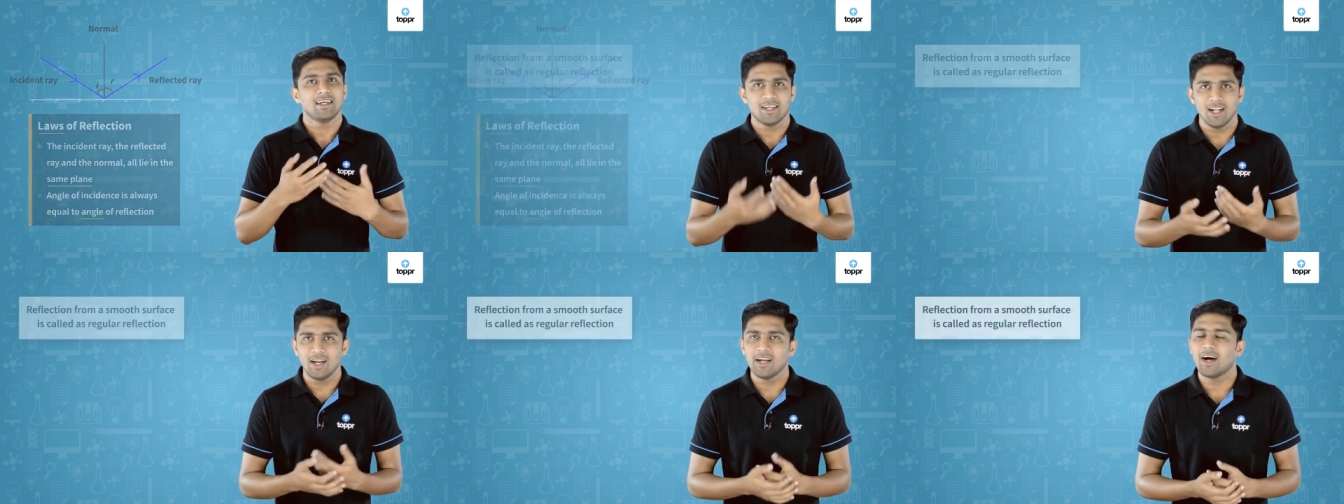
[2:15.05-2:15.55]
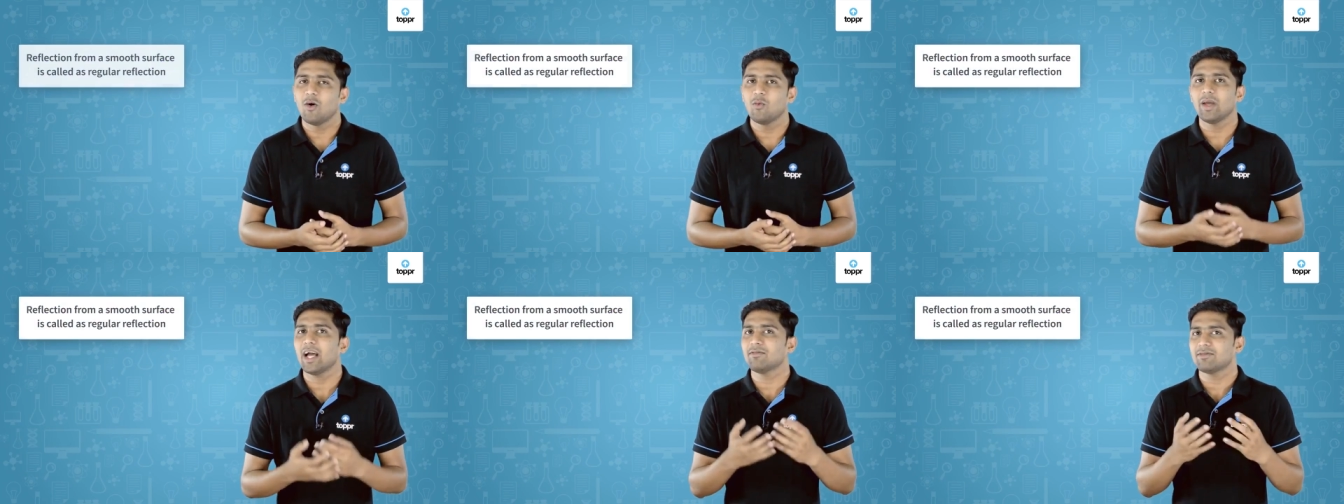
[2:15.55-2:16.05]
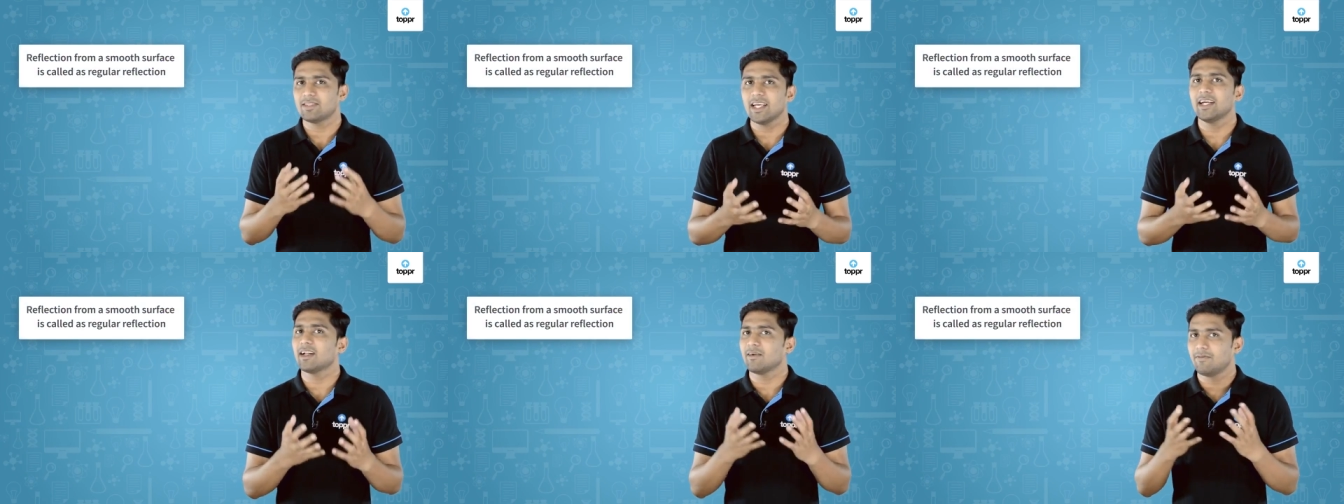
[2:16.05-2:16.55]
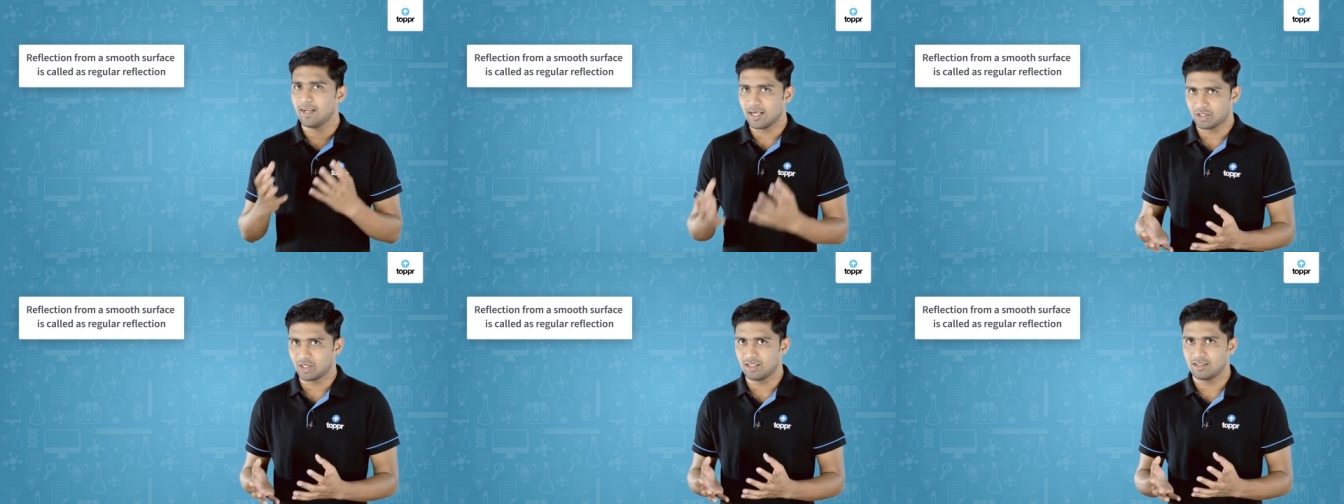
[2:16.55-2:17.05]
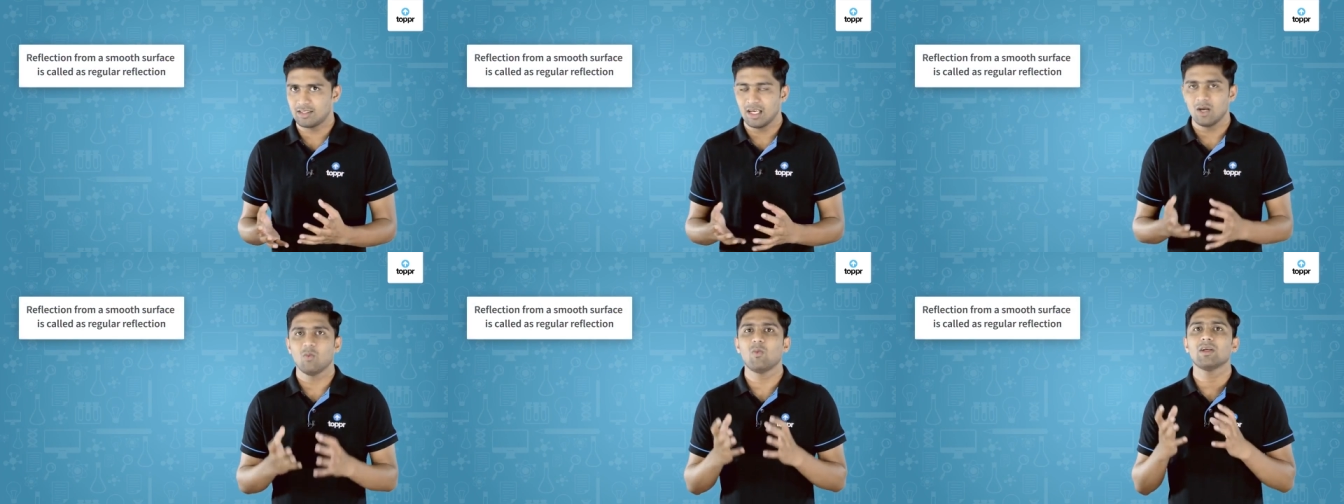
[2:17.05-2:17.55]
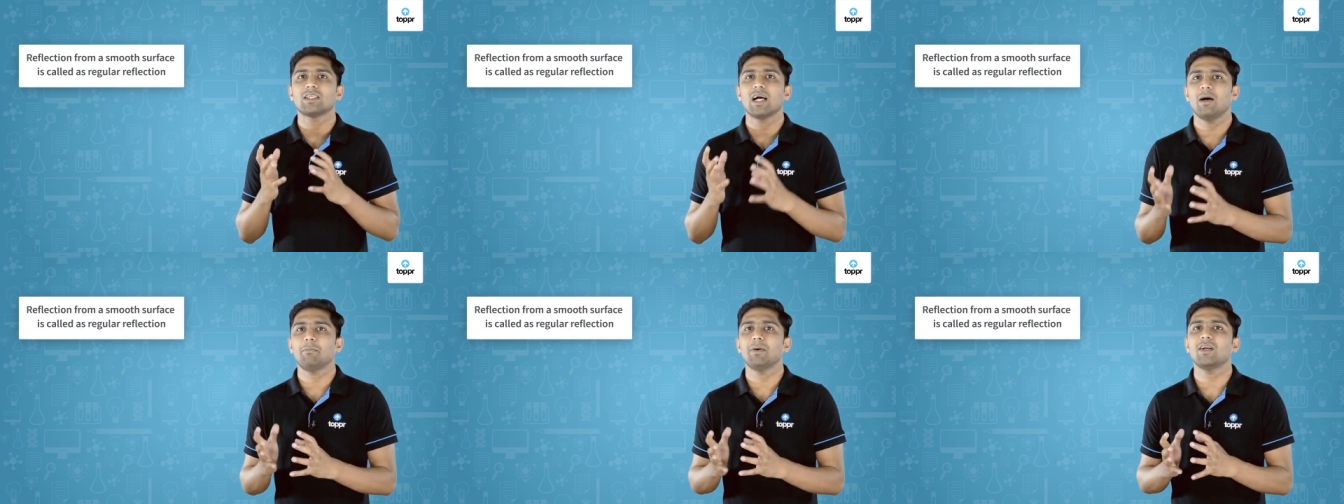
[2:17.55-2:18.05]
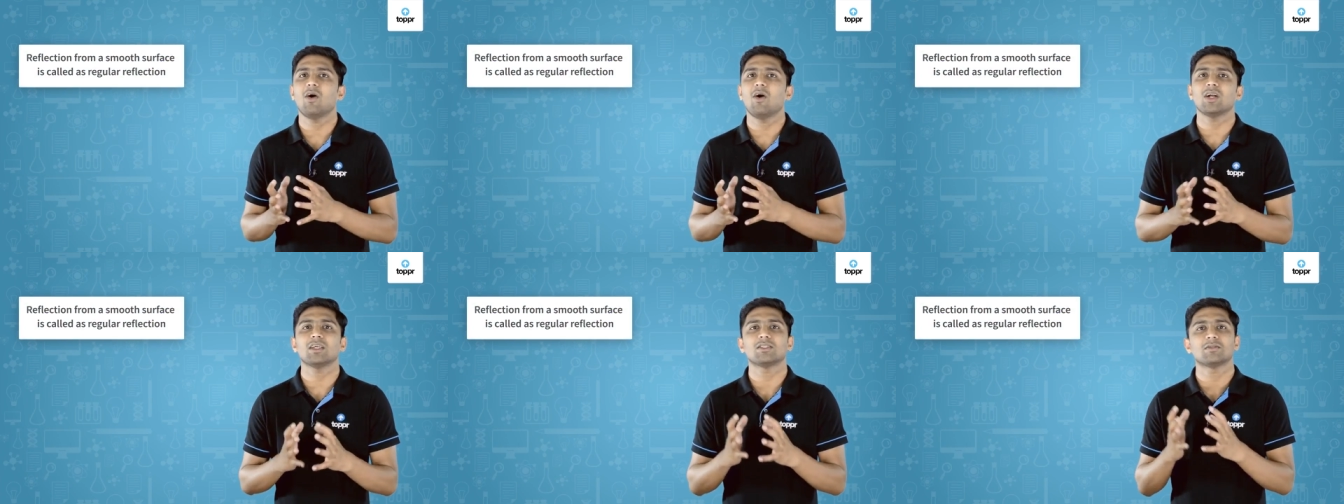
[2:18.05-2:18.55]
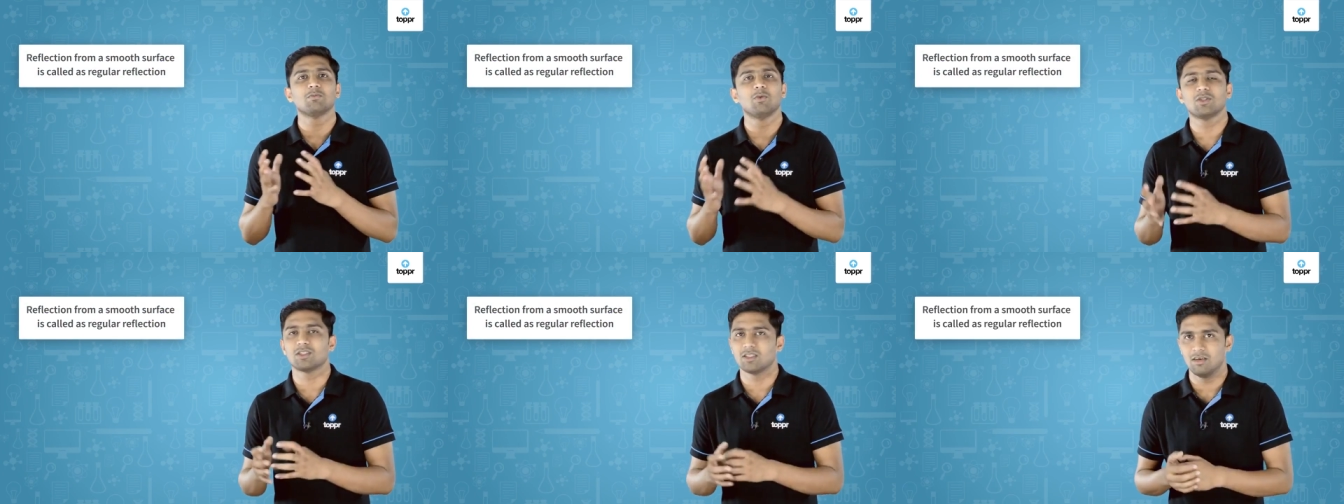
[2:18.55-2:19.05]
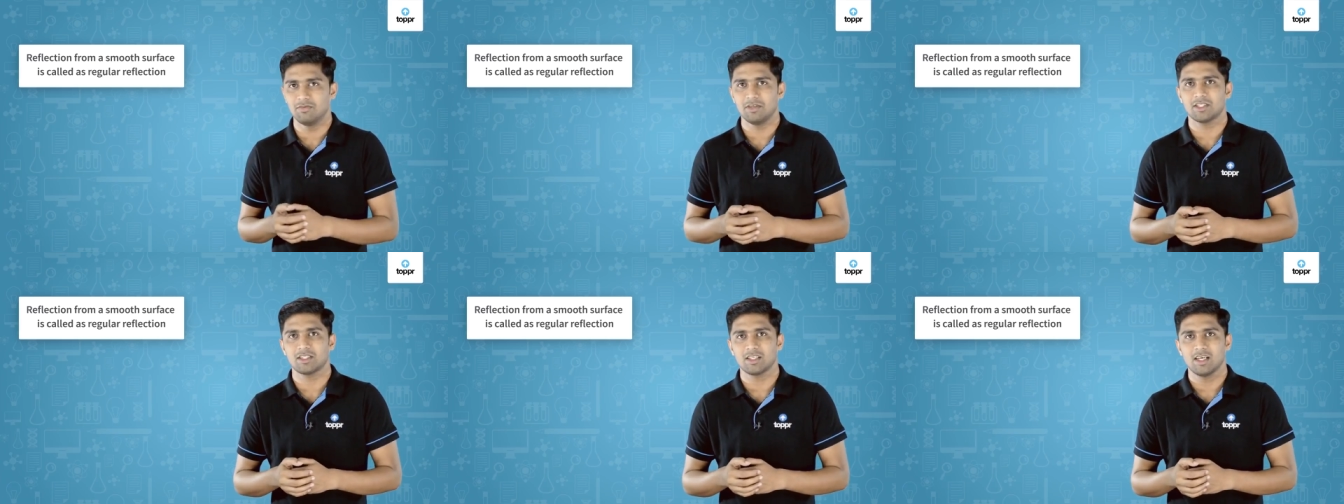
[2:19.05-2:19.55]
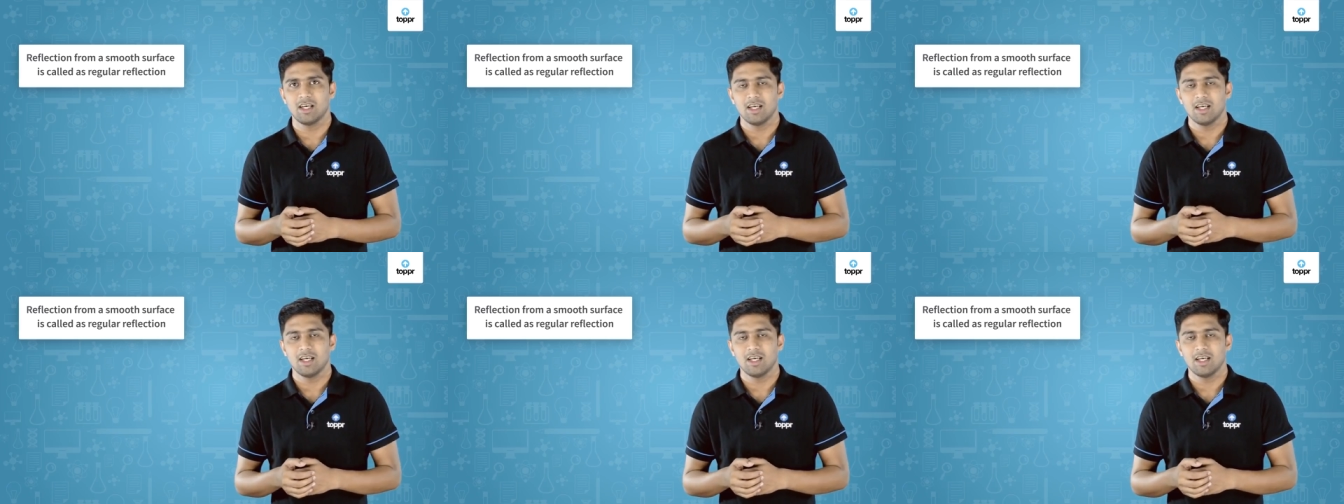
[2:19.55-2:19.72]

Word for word: Till now, we have seen reflections which happen on a smooth surface.